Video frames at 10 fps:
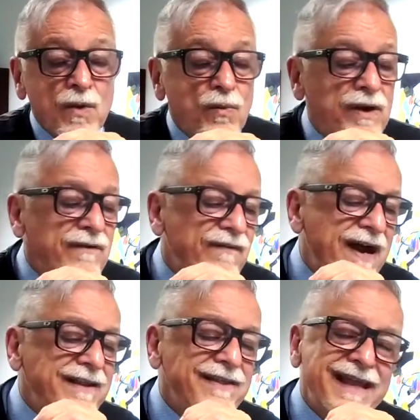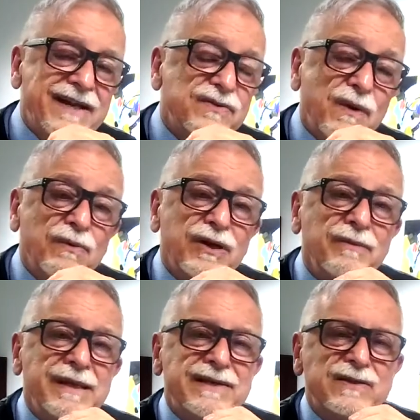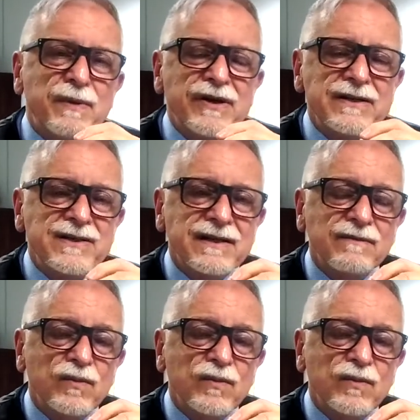we're going to find that that's what we're going to be experiencing.